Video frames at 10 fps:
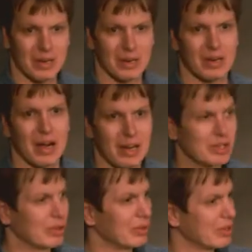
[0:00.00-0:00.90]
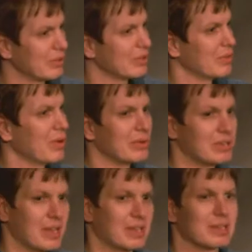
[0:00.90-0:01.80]
alternatives to
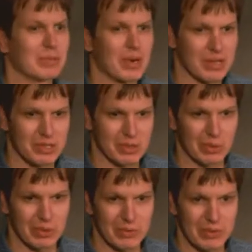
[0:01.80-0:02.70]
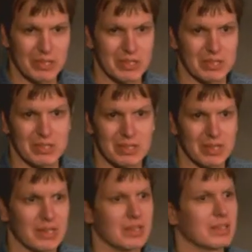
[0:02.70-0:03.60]
those enterprise-only features
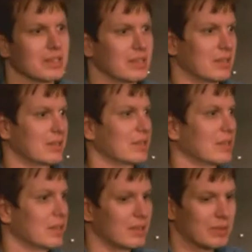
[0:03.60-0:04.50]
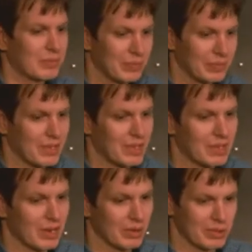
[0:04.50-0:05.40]
in our
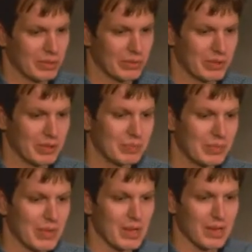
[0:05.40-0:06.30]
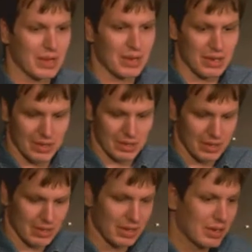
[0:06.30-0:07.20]
software.
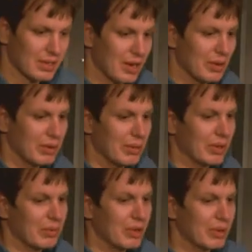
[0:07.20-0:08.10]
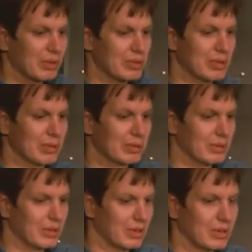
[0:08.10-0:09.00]
Now, well, we also
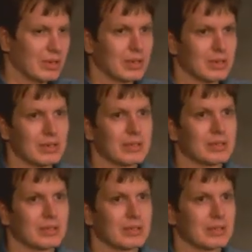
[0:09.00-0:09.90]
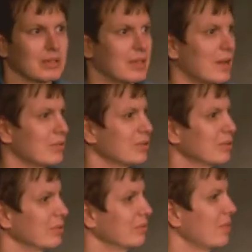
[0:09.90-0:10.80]
have
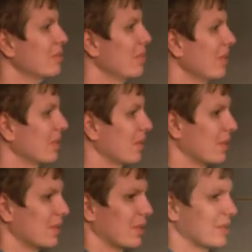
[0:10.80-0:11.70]
to make money, right?